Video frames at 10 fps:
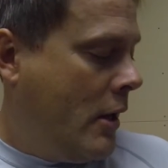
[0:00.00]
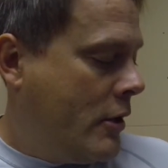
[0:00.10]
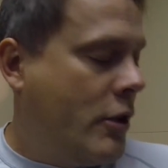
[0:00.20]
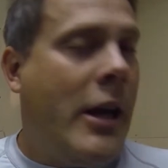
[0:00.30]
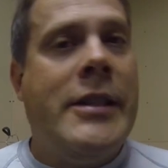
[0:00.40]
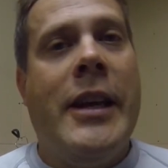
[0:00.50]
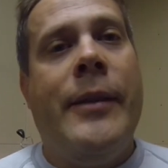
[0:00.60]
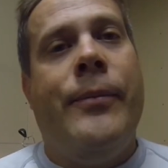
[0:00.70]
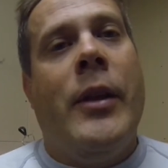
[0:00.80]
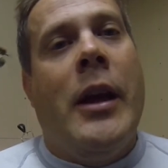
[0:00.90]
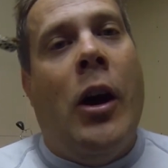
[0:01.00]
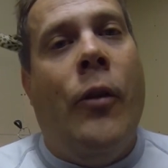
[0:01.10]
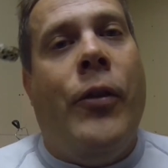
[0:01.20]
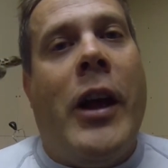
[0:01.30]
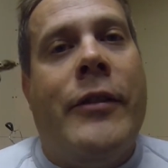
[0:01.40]
So that's it.
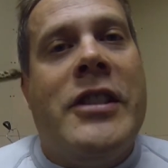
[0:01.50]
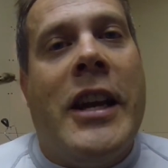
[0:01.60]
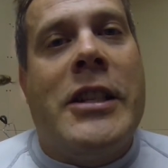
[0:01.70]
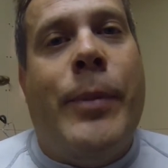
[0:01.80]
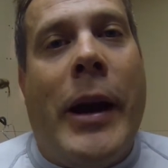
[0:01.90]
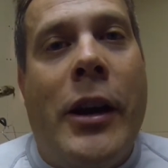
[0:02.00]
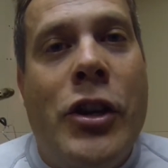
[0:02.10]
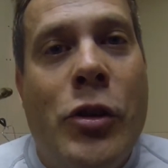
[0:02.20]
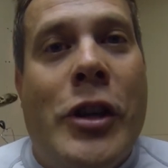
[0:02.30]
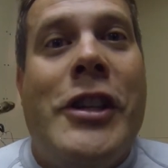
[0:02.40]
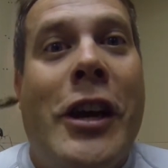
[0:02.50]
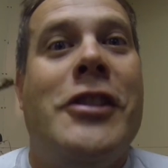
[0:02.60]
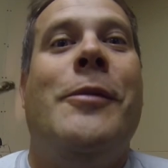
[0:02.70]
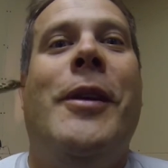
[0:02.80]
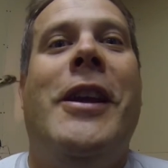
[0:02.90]
Hopefully I've snake-spired you to tell
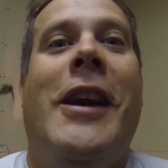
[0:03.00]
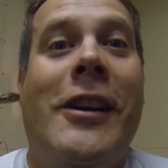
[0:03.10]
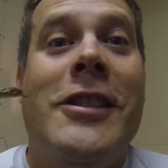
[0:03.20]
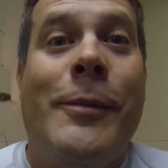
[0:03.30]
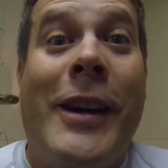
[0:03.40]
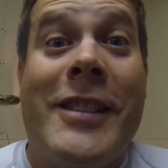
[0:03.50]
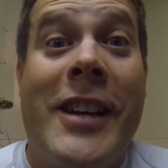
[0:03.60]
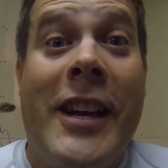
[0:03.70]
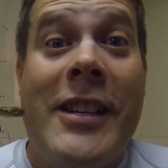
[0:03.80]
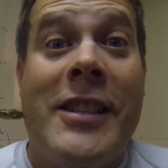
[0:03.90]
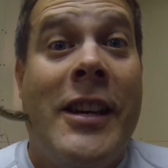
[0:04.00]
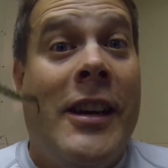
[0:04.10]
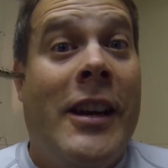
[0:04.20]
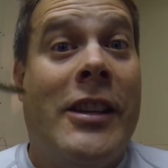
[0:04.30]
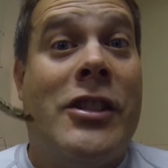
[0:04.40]
somebody else about snakes.
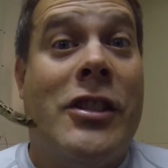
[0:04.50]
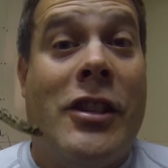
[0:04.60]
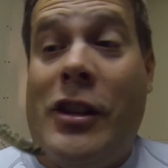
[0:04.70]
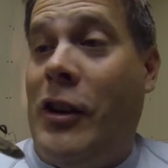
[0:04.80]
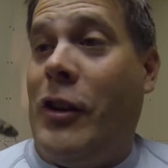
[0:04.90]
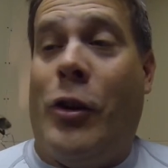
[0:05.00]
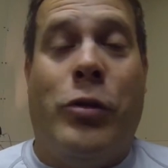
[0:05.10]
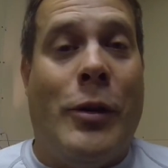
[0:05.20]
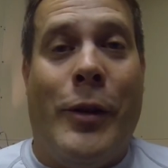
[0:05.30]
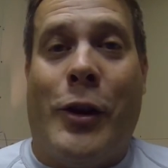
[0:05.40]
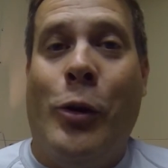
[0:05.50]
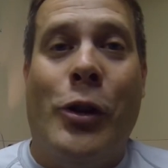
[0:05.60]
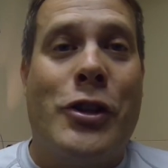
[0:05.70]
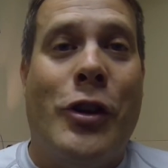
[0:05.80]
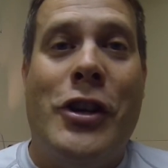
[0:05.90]
They're some of the
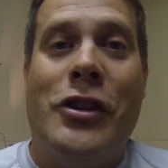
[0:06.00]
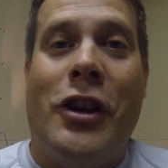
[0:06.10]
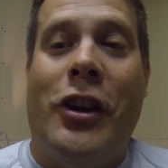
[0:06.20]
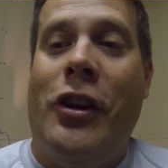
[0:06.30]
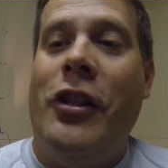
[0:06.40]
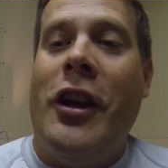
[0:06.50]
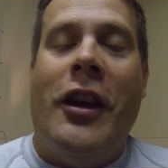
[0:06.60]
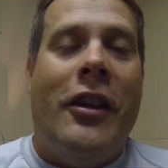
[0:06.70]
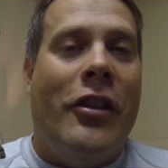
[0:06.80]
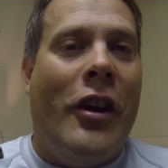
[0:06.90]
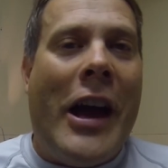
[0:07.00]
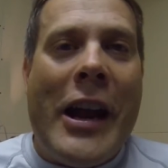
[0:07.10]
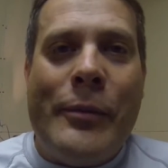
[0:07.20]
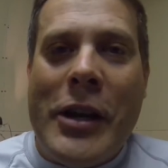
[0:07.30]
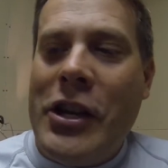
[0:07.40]
coolest creatures on earth. They're
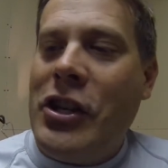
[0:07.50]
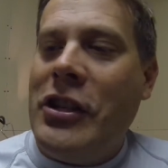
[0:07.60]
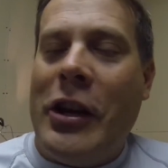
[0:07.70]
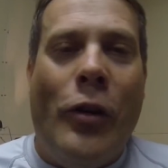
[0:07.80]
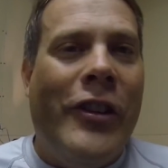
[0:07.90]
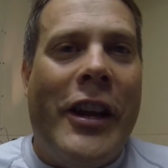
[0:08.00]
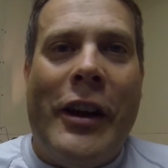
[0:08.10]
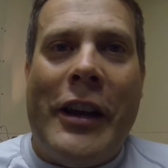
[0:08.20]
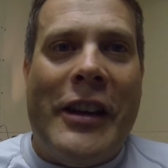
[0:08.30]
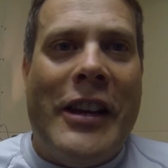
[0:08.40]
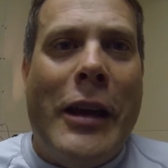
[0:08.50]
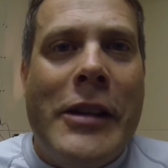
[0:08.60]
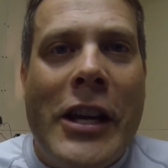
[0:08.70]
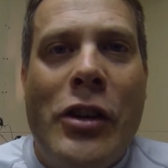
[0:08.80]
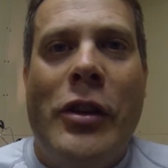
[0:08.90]
adaptations. Hopefully I can
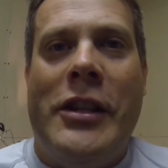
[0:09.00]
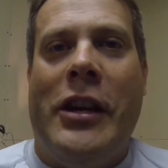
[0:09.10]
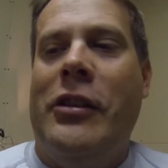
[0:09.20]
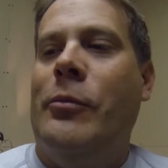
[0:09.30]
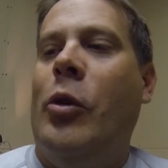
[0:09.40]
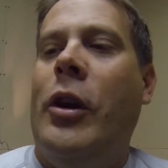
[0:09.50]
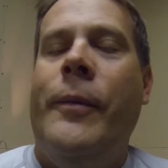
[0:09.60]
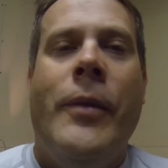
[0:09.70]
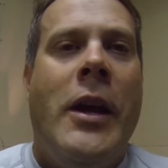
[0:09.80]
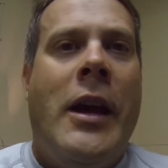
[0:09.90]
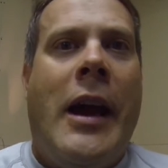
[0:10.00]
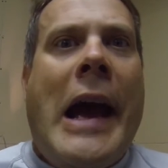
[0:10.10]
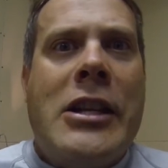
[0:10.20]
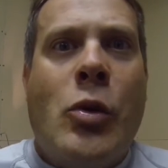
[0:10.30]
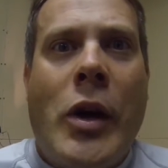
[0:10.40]
continue to tell you more.
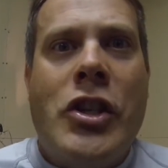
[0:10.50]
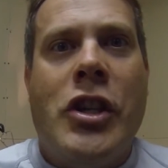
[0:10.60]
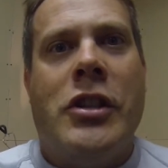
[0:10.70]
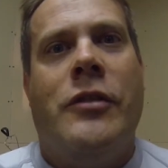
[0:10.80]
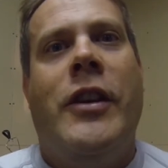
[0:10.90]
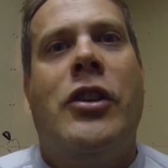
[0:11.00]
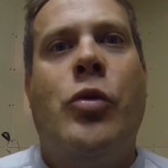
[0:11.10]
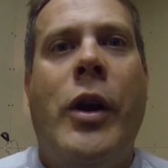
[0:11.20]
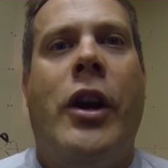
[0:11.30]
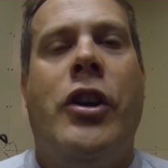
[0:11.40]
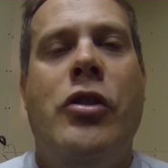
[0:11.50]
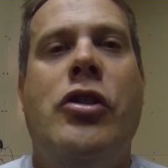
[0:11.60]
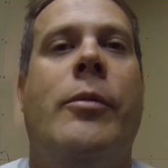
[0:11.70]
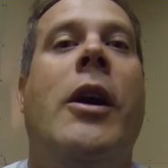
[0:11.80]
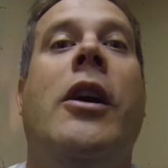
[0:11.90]
Ask questions via Twitter,
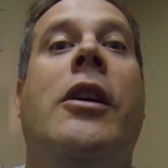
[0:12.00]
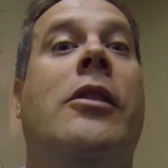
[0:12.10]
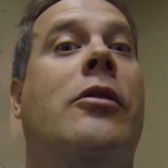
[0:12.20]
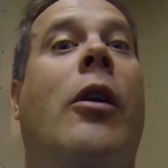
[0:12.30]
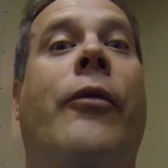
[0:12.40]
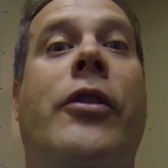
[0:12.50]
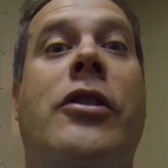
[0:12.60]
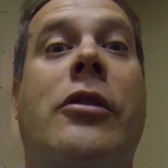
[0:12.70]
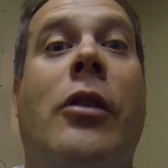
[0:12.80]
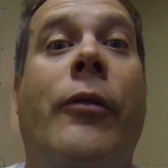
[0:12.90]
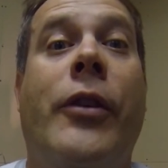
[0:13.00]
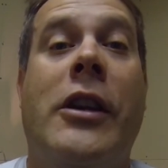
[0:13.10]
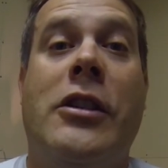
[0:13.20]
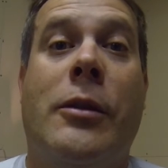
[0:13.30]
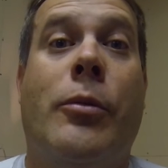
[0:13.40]
YouTube. Don't
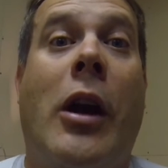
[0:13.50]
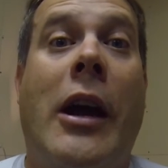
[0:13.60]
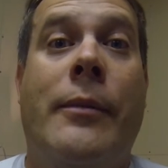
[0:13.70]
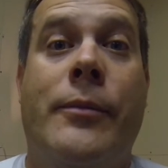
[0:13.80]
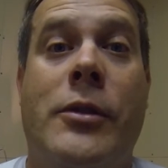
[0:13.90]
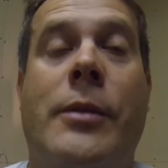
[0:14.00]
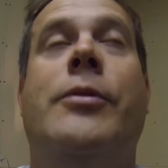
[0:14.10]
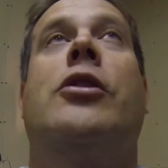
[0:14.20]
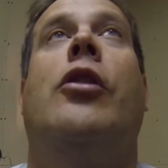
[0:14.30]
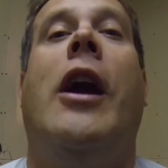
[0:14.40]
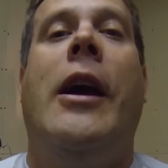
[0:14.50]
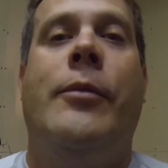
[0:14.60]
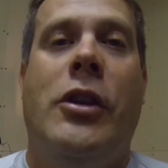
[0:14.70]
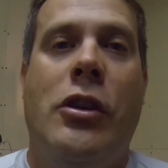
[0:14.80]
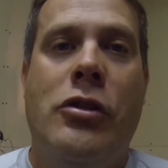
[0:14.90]
forget to
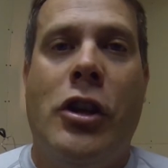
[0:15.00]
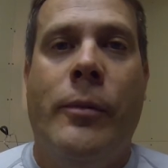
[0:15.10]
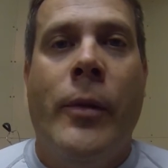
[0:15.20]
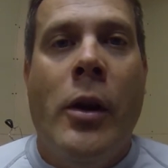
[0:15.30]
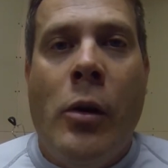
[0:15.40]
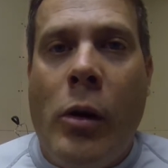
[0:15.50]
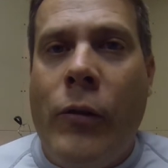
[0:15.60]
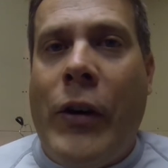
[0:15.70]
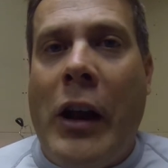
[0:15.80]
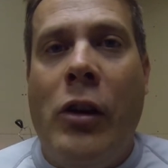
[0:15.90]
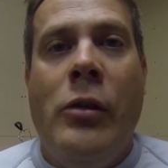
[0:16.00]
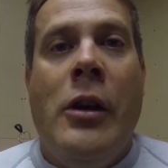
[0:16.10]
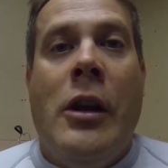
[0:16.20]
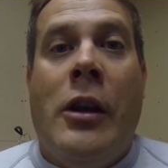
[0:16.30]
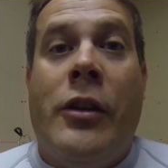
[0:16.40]
subscribe to YouTube, or follow
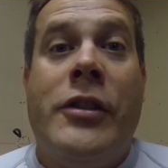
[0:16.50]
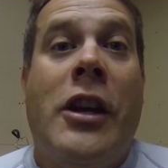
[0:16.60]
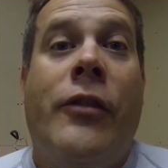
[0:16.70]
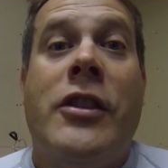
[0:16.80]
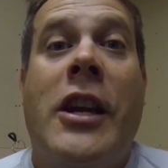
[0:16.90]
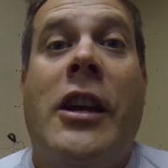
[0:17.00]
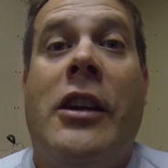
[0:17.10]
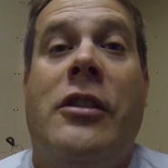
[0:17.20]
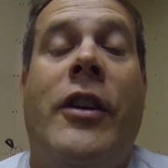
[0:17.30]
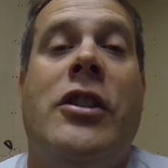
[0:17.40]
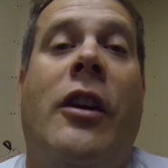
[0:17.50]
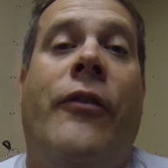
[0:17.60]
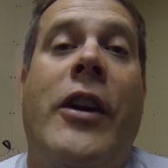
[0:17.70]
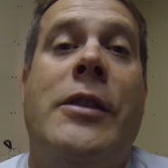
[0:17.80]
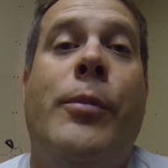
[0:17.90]
the Center for Snake Conservation
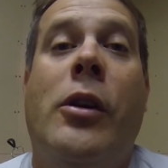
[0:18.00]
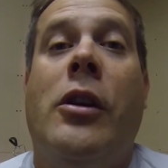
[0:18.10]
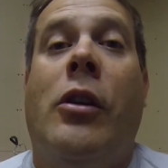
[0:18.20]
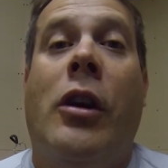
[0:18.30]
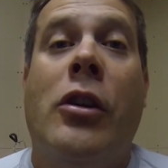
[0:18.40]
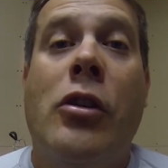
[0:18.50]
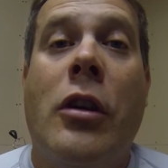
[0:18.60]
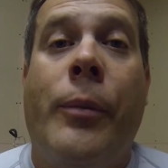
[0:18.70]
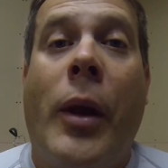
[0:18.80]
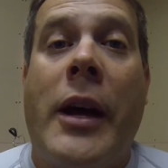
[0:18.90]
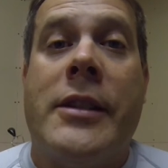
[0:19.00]
on Facebook or on Google+.